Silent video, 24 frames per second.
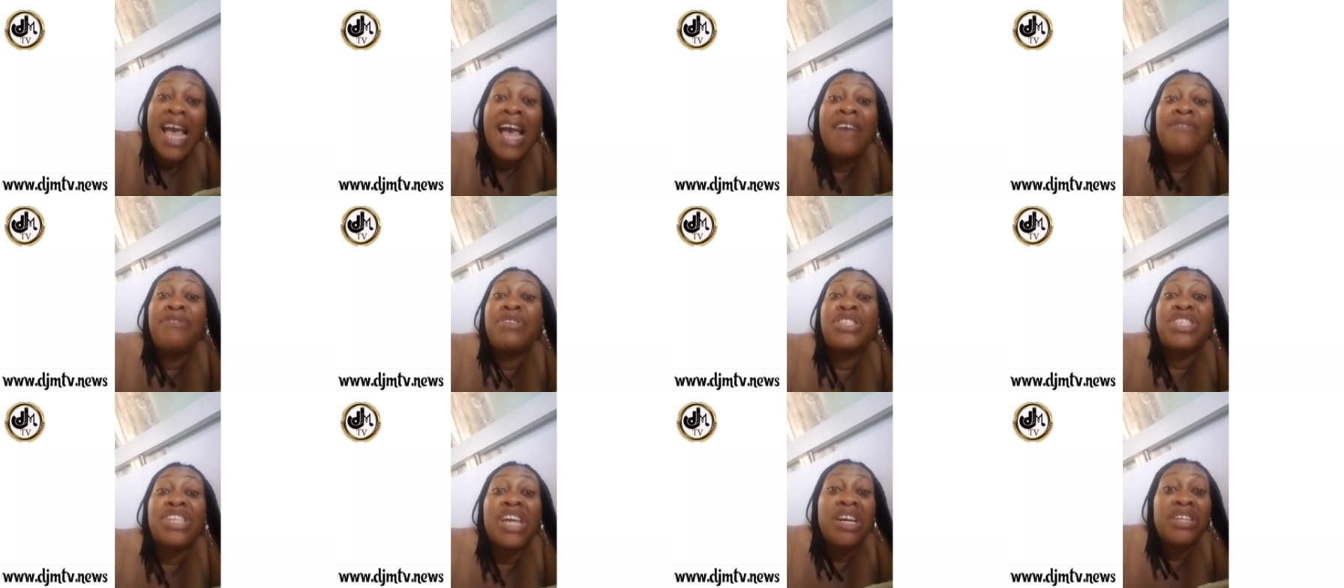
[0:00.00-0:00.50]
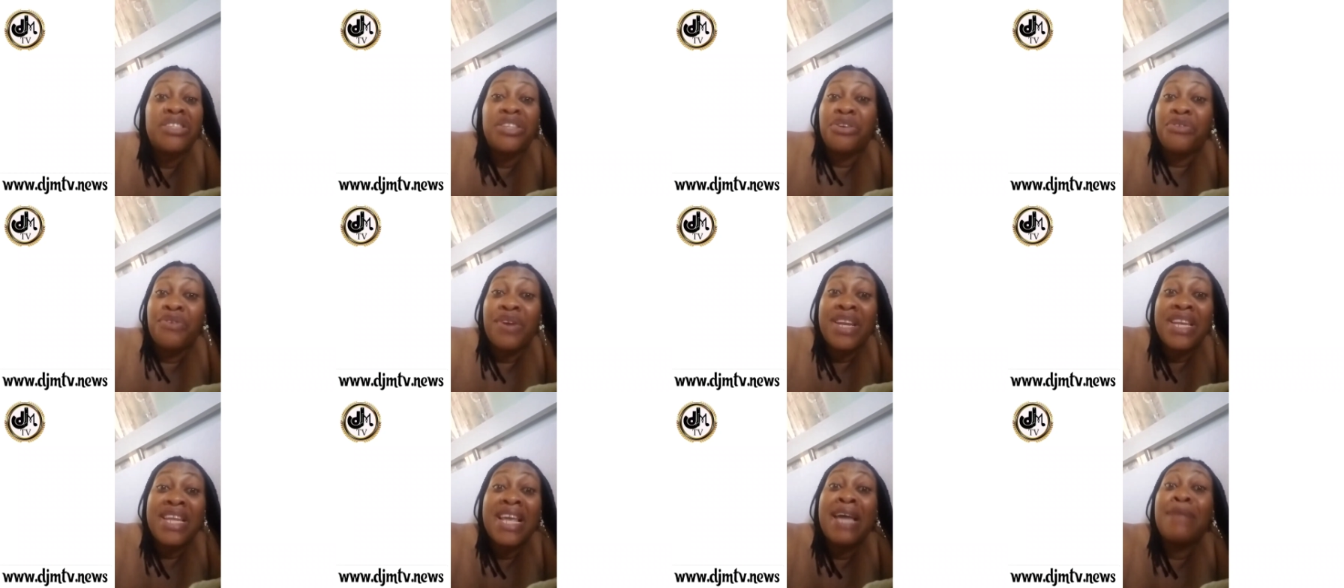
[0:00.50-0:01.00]
I have a child
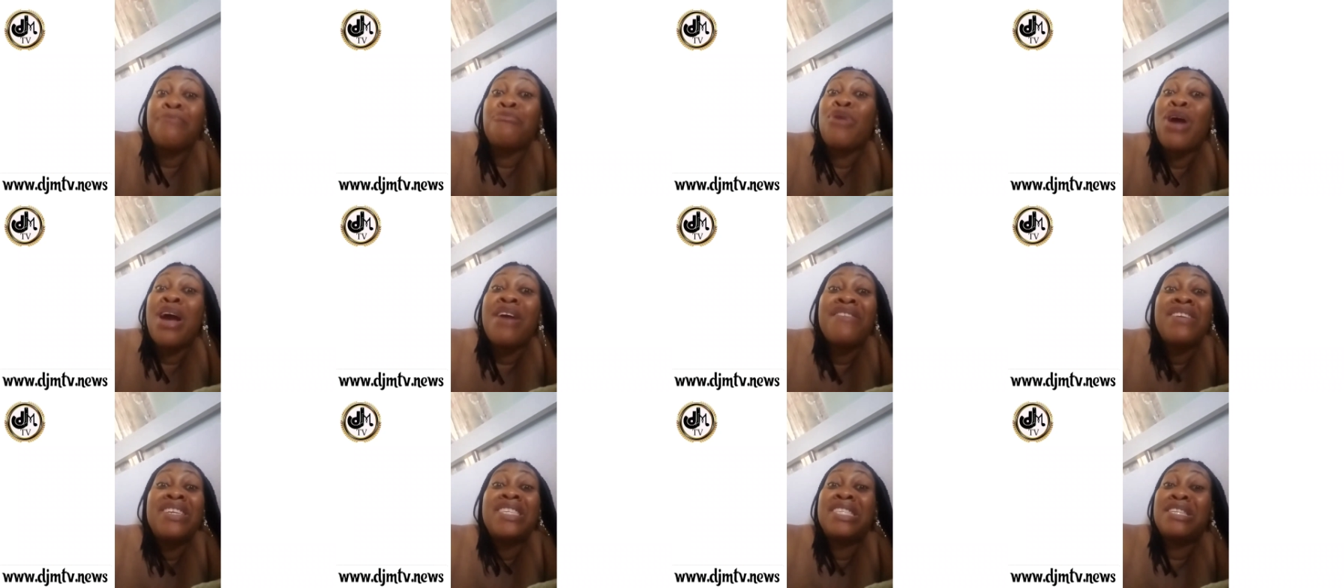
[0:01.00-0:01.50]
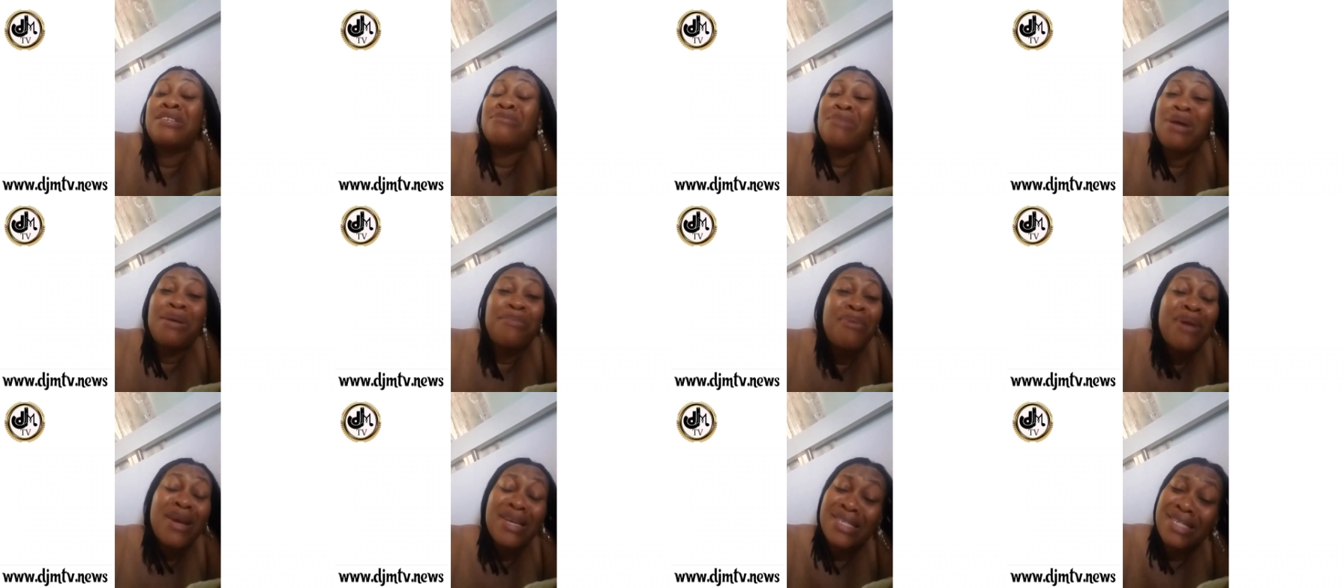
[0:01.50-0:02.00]
already and Buhari is
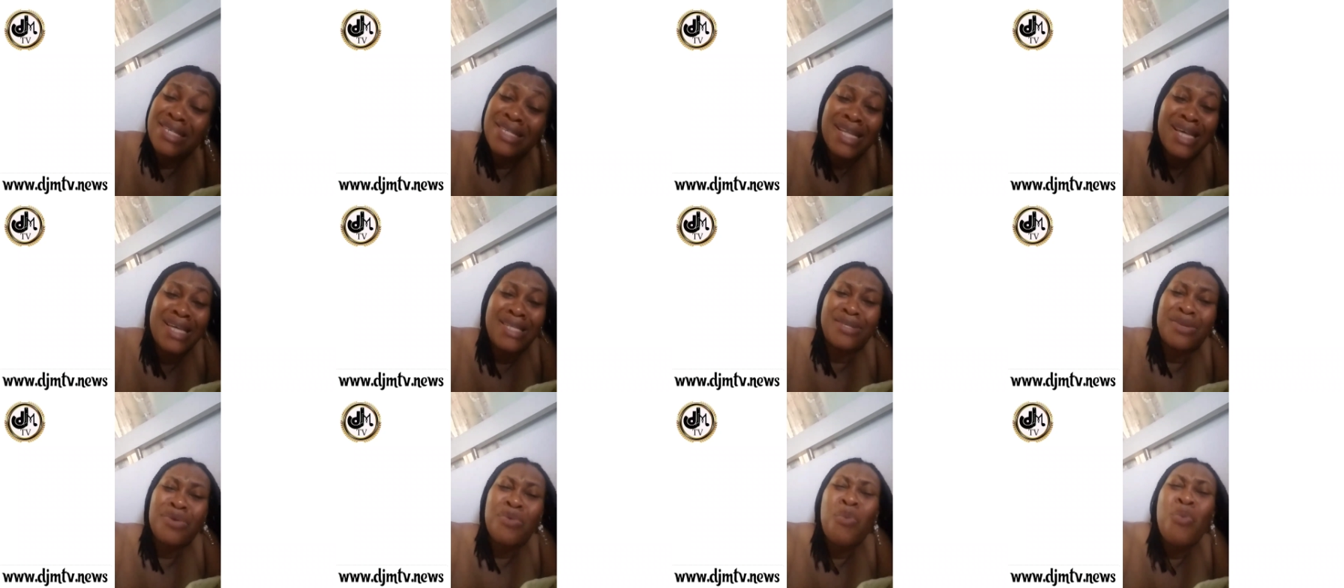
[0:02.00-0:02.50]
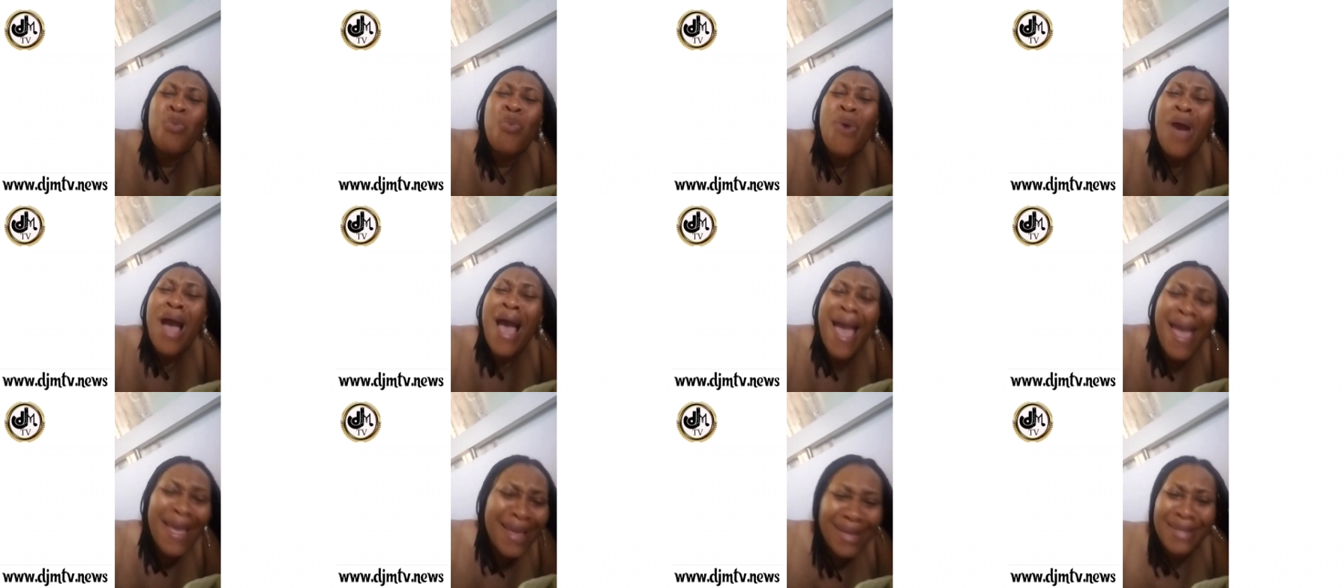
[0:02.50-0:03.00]
still my president.
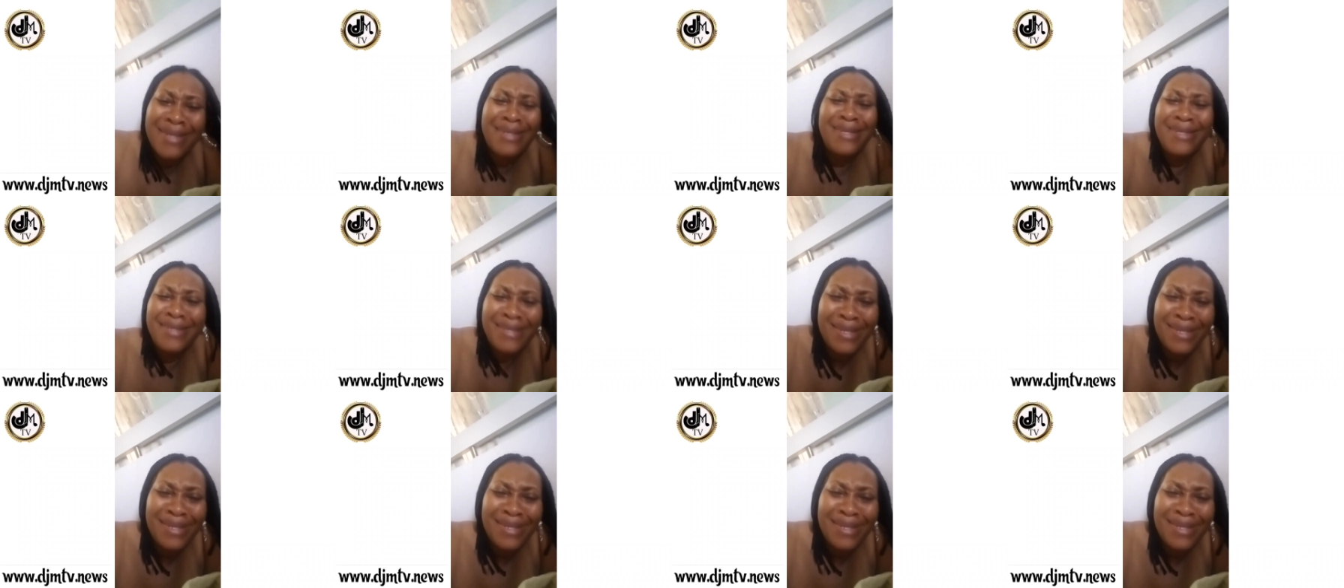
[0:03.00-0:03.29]
Why?